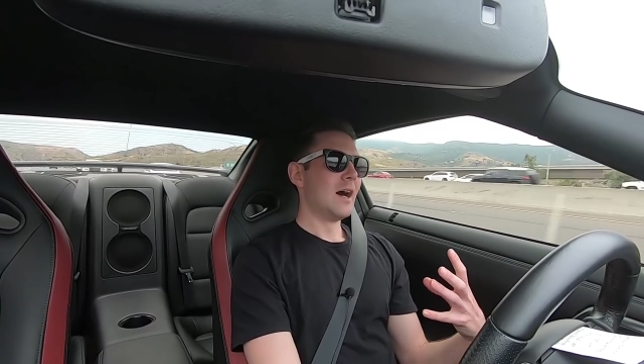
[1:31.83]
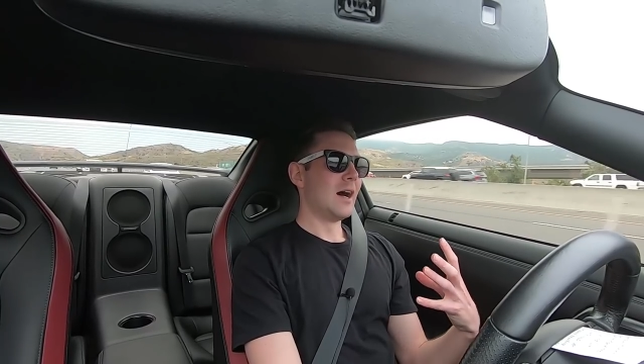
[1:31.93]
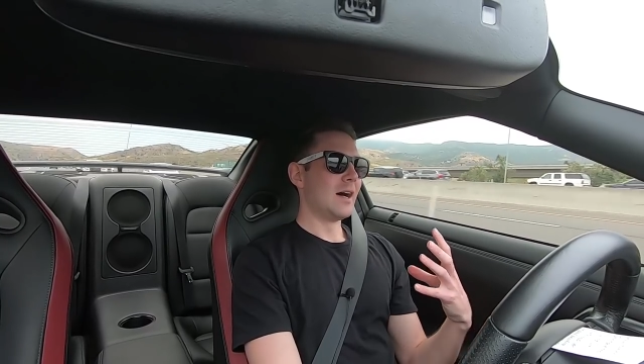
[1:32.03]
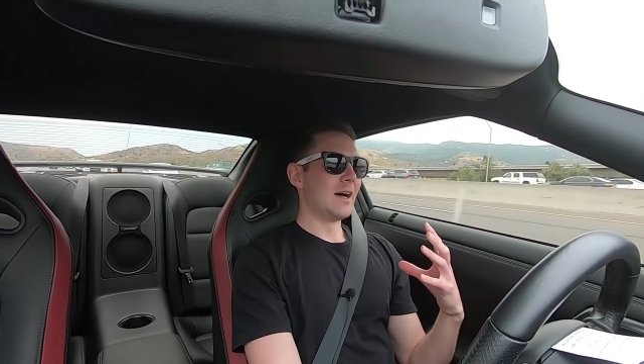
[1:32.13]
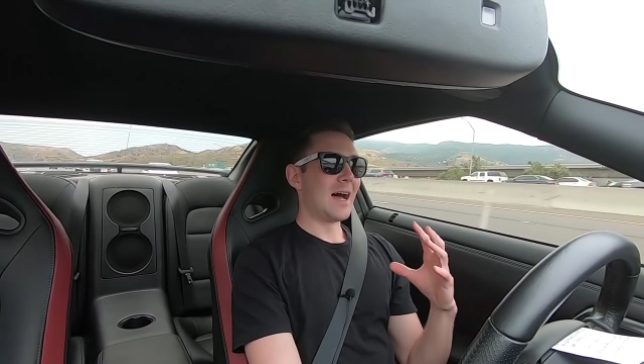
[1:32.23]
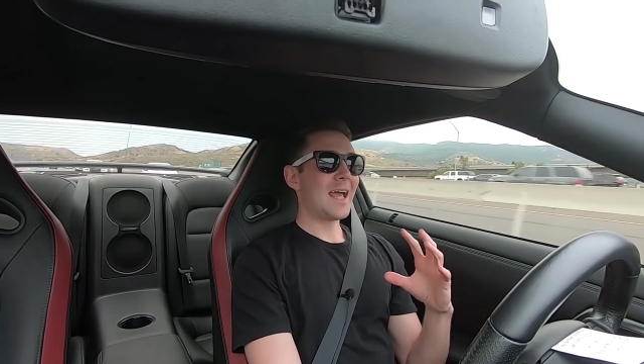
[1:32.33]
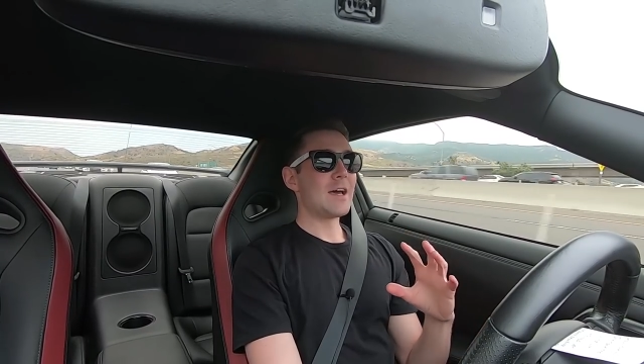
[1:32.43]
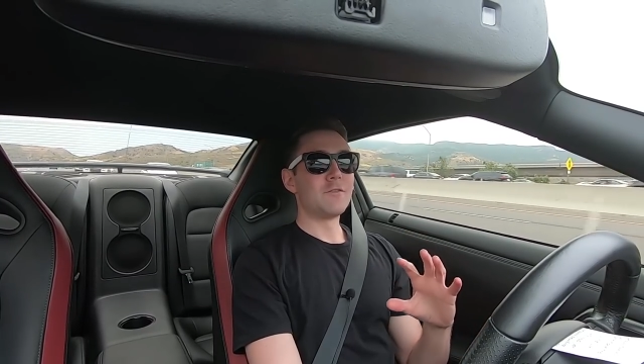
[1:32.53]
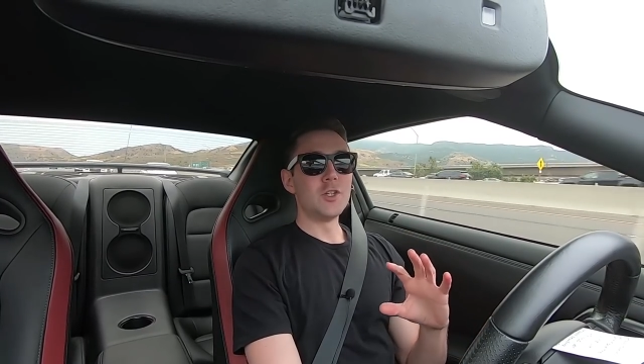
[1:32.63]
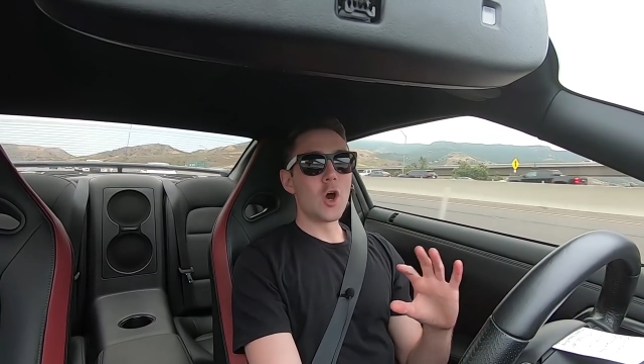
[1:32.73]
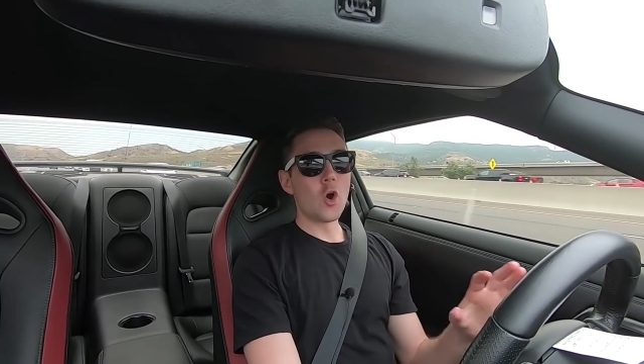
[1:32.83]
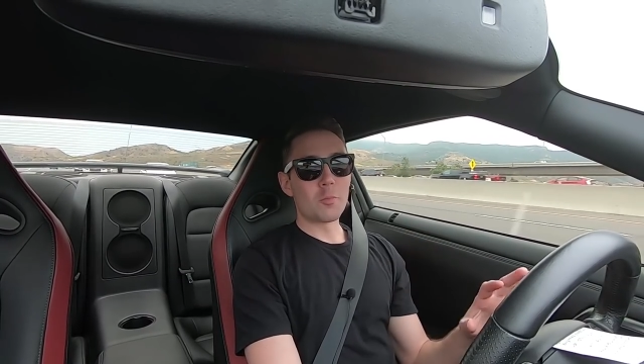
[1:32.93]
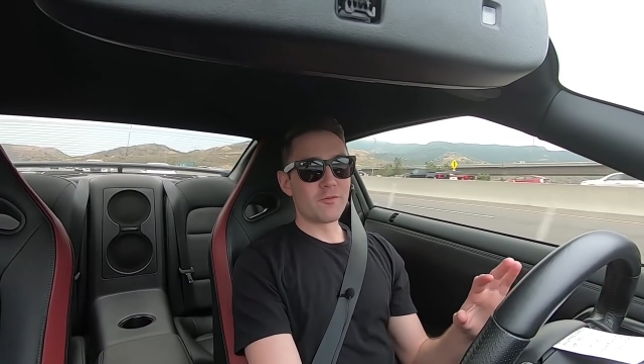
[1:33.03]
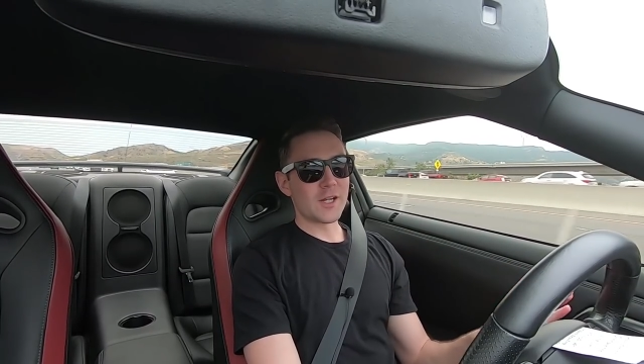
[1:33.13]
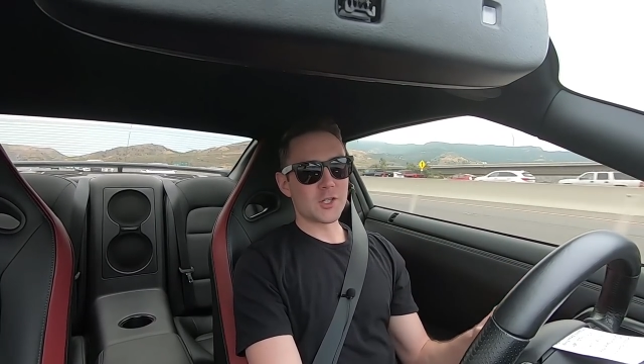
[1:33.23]
I have no
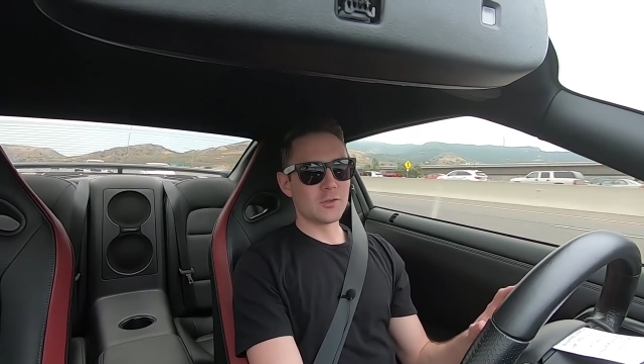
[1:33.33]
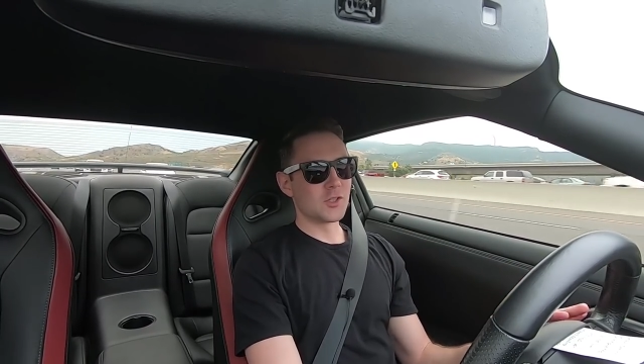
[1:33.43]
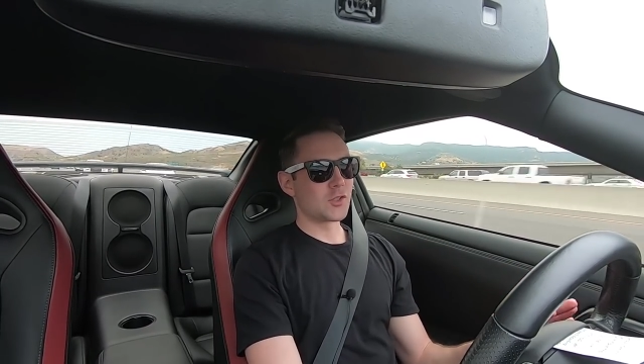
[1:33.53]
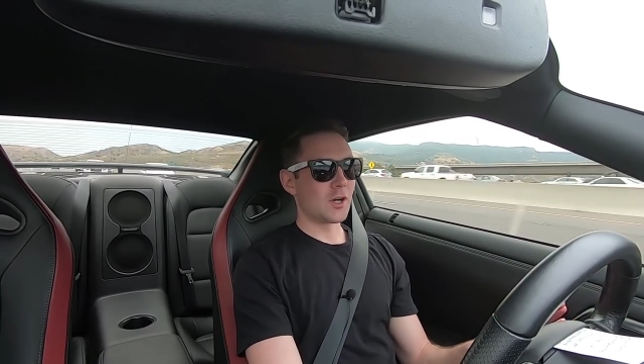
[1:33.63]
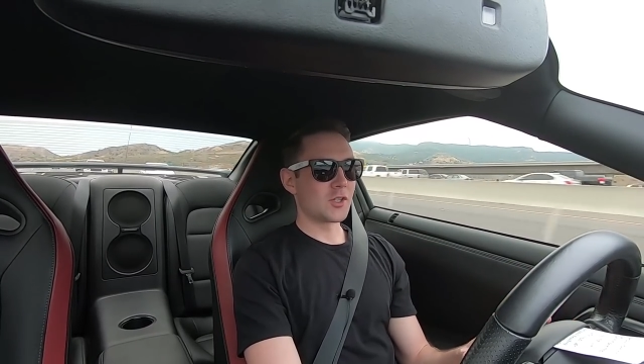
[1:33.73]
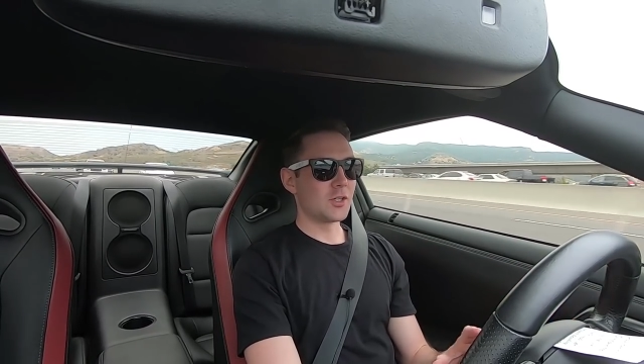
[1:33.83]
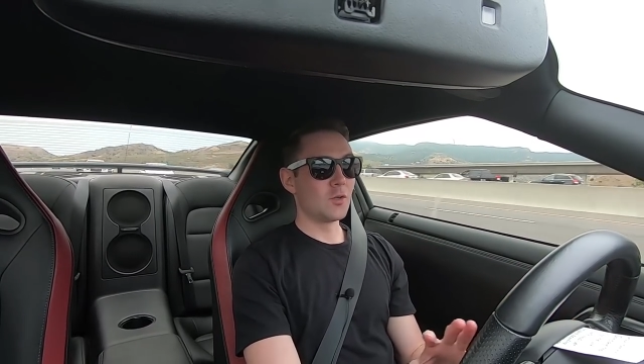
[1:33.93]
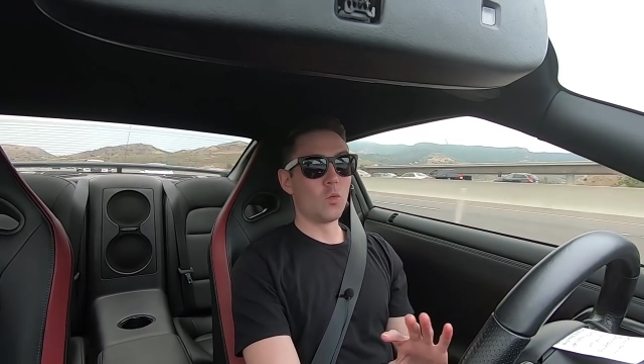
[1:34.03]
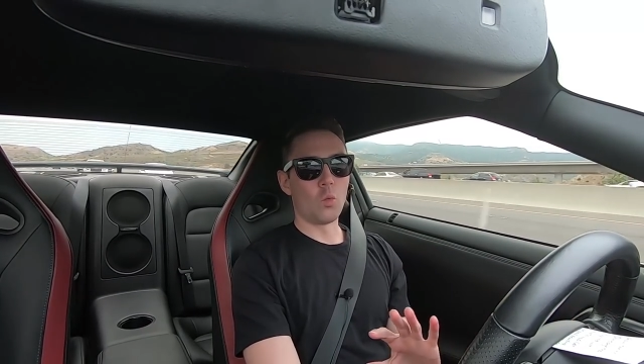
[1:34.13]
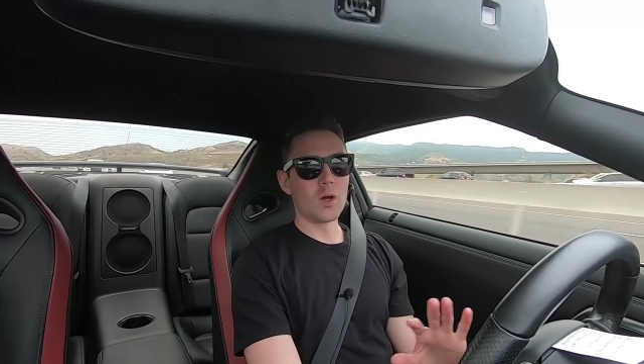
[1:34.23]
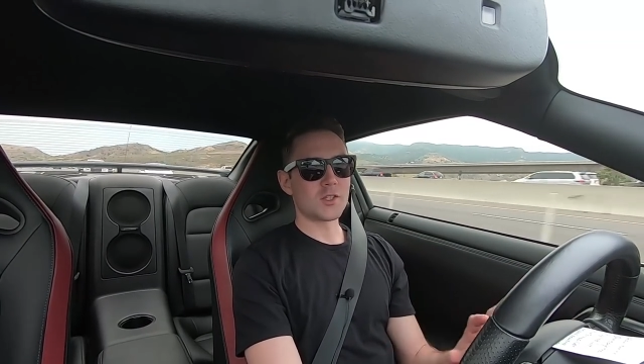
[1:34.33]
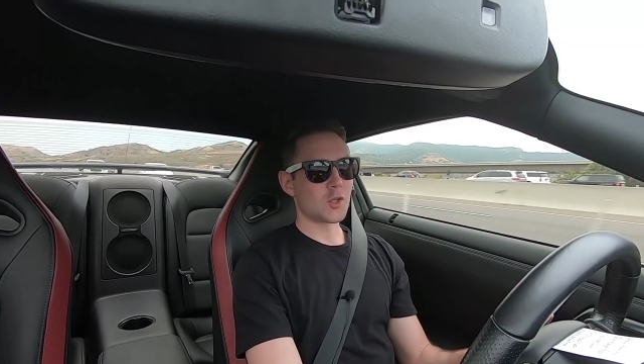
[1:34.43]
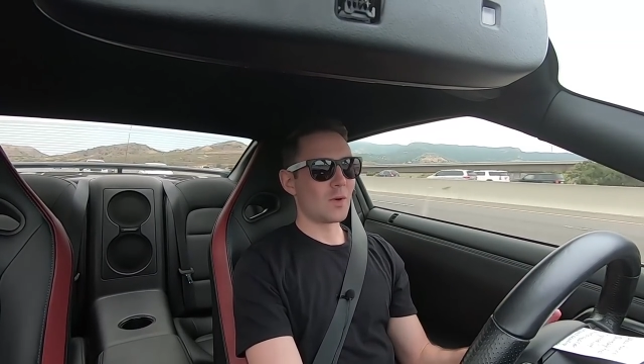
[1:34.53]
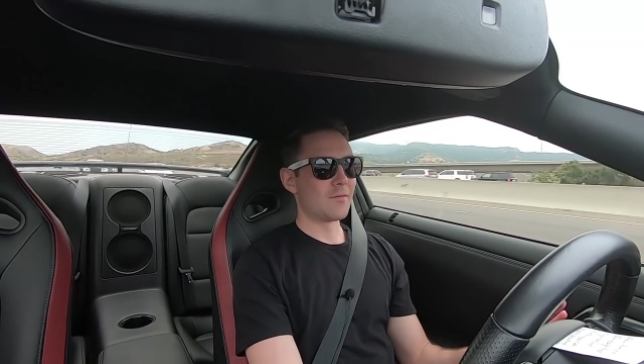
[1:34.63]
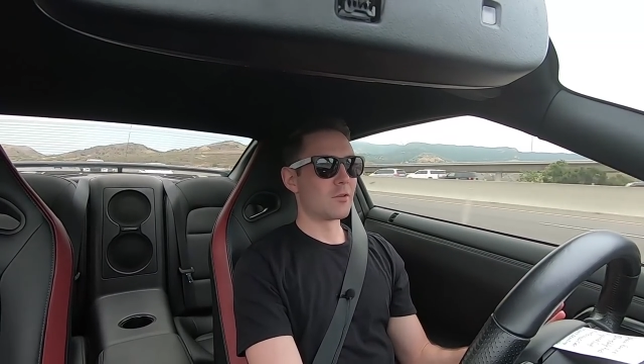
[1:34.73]
professional instruction
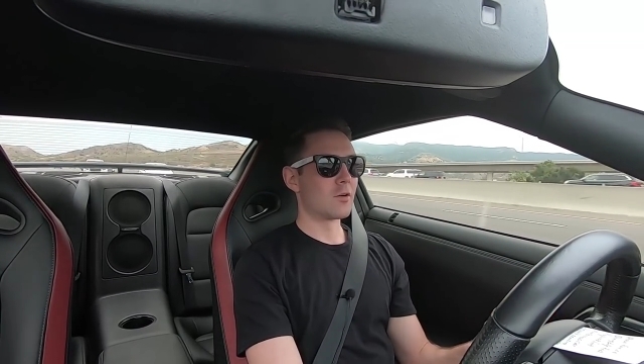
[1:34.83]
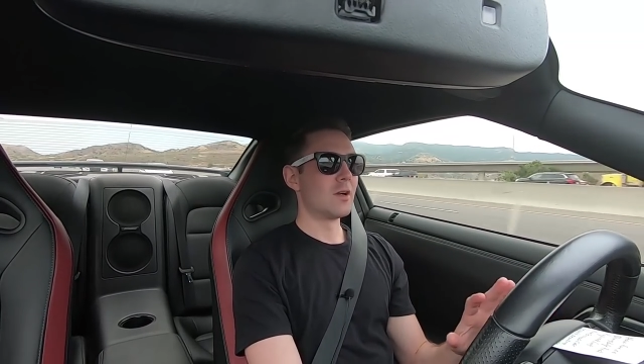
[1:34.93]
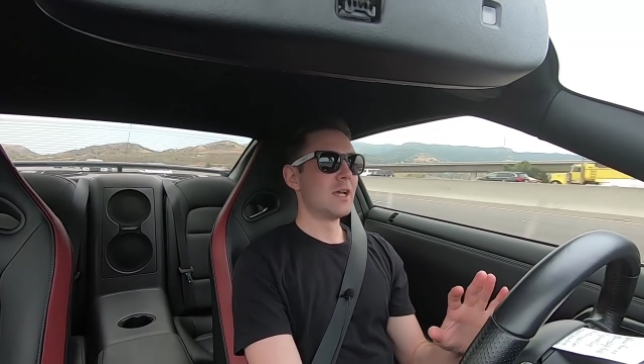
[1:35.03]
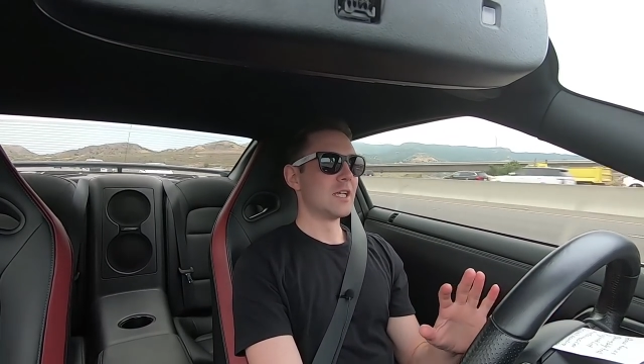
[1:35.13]
whatsoever